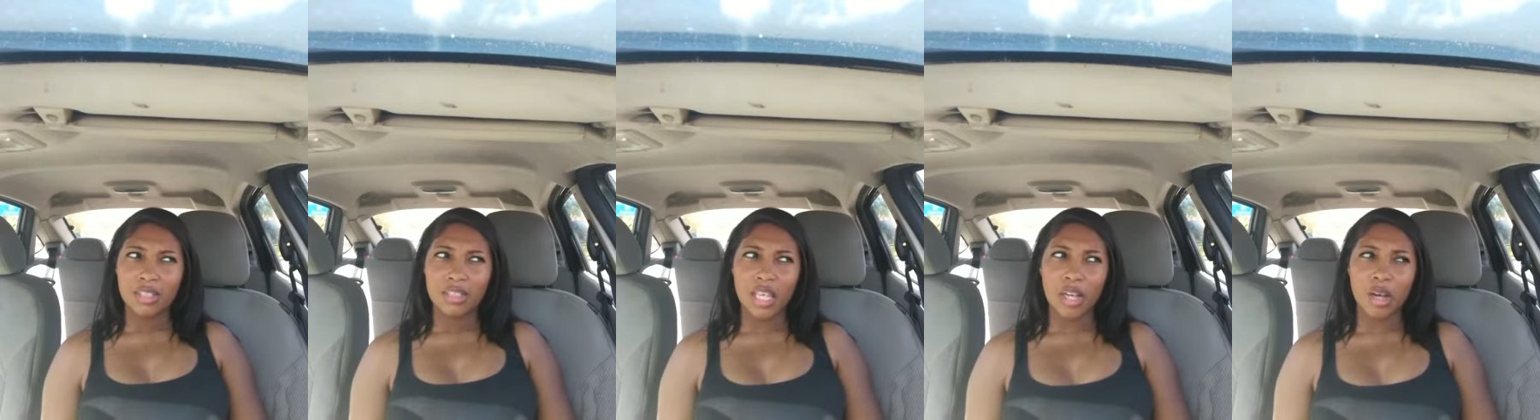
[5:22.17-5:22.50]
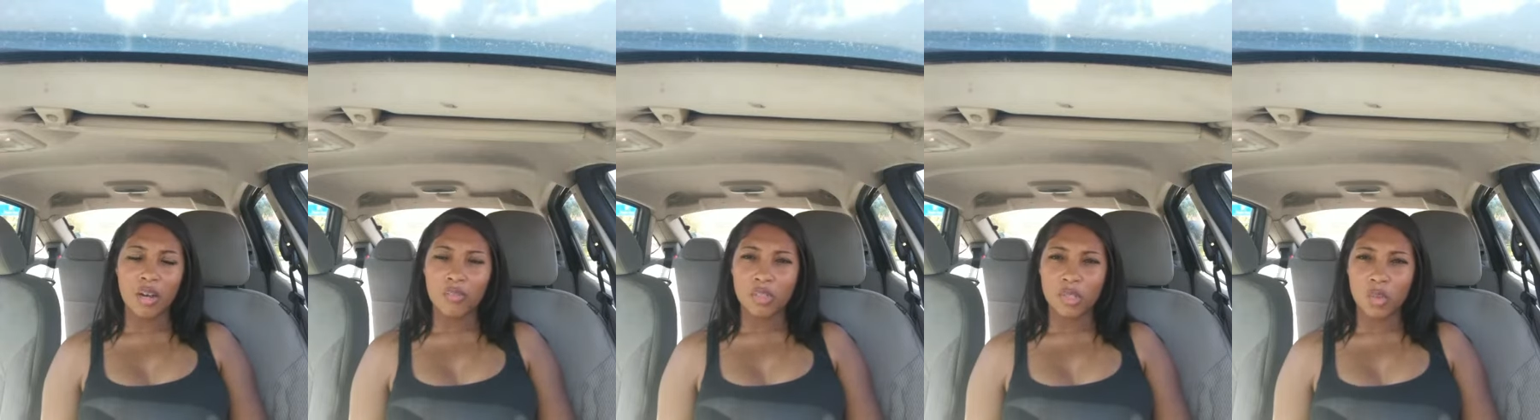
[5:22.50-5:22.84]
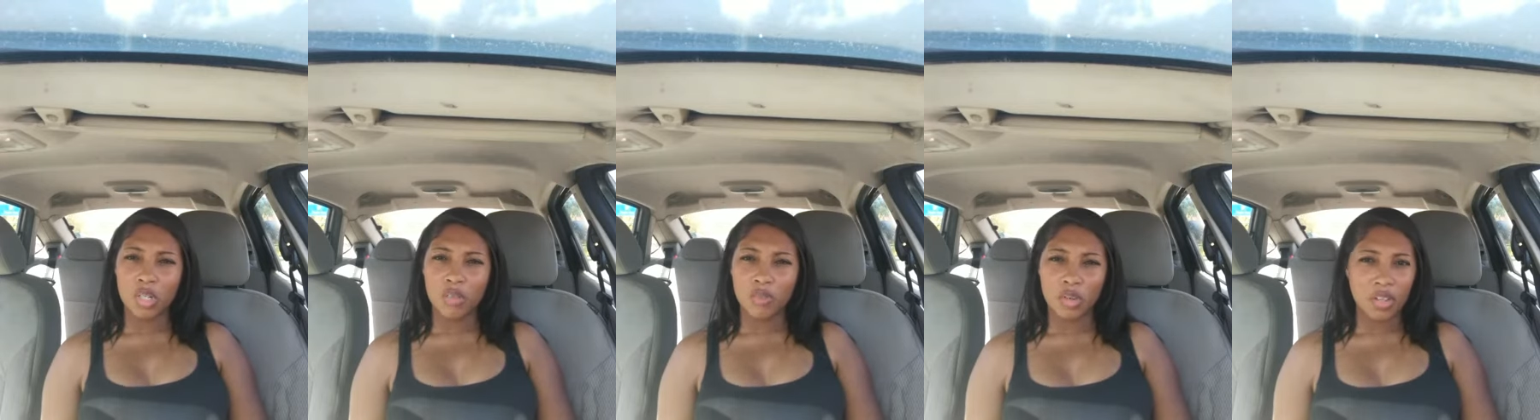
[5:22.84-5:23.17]
take off the
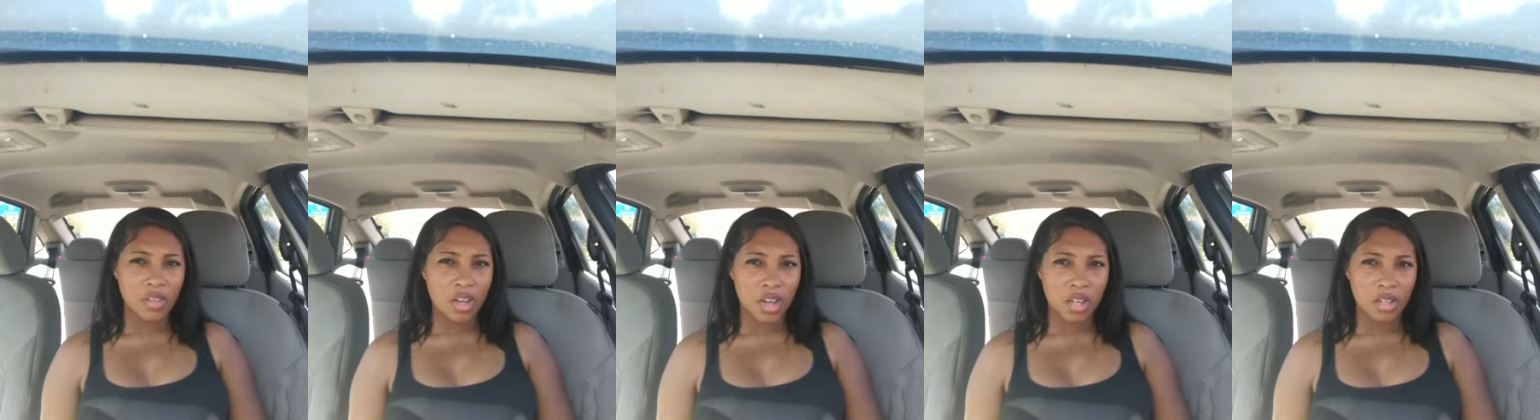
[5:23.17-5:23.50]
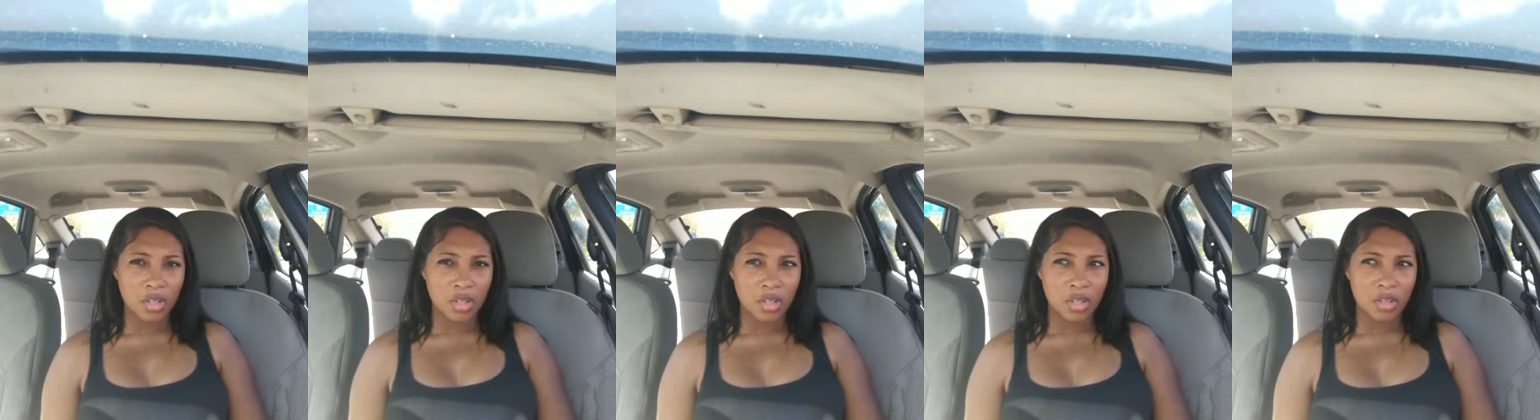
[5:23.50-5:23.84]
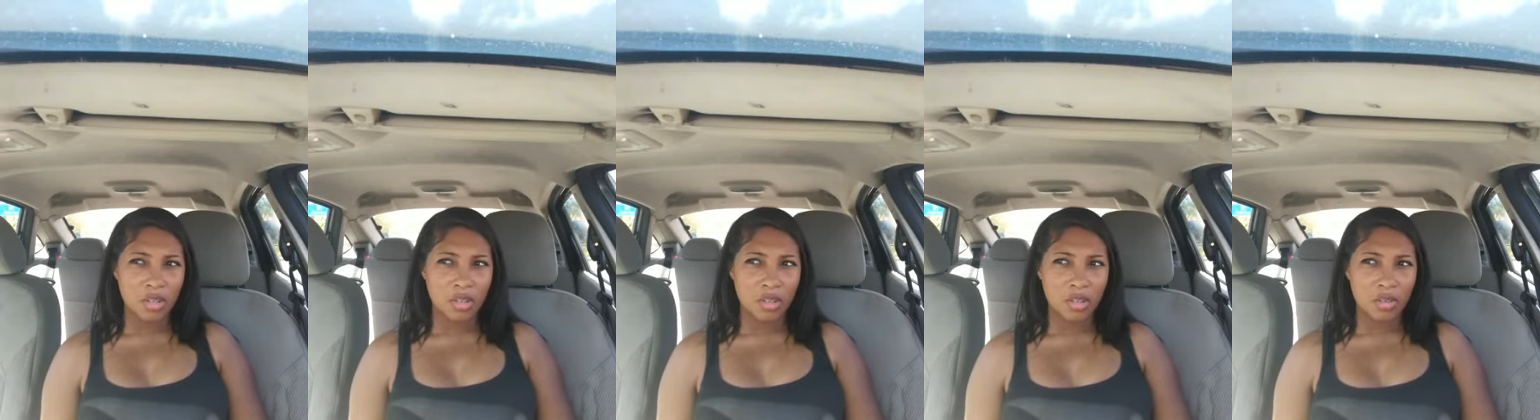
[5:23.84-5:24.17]

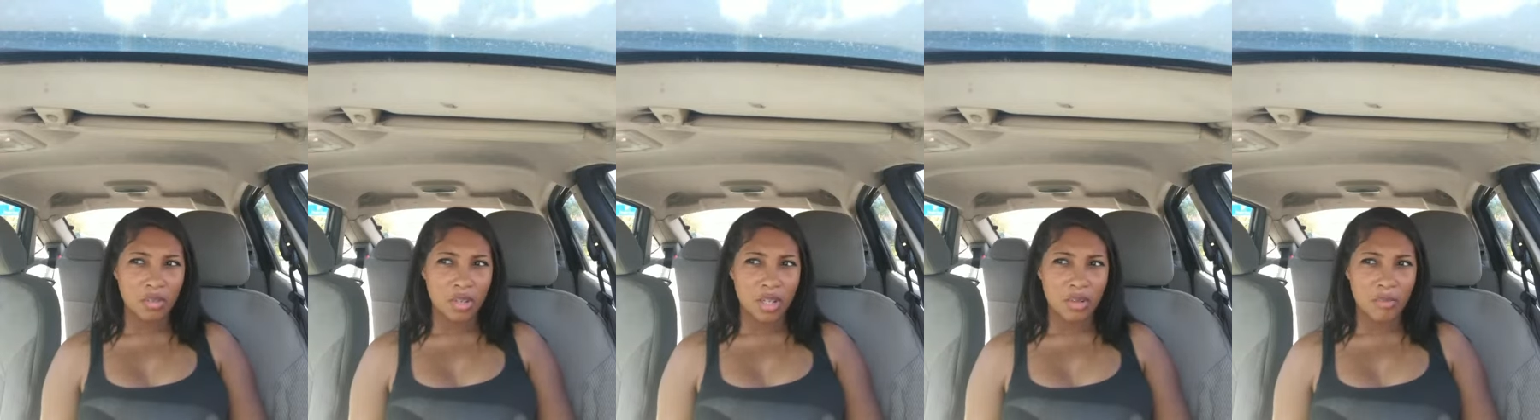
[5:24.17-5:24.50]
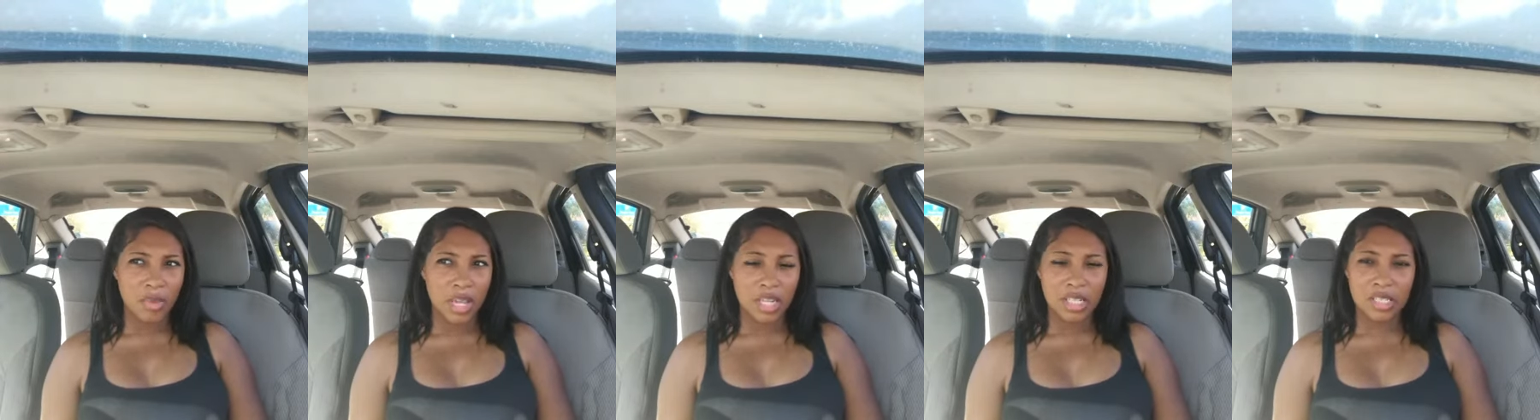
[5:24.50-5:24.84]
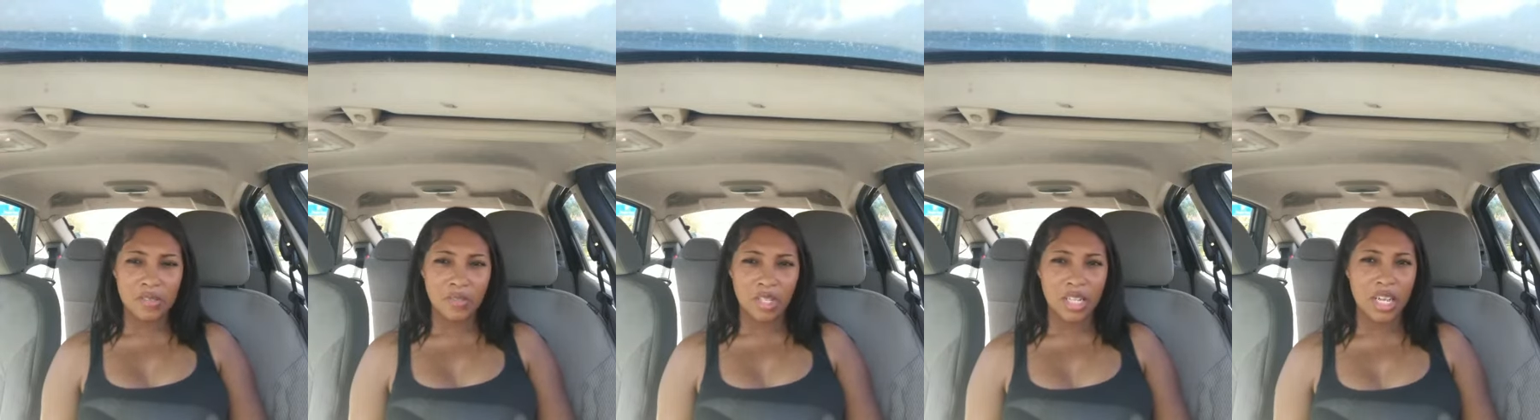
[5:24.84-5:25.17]
$24 maintenance fee.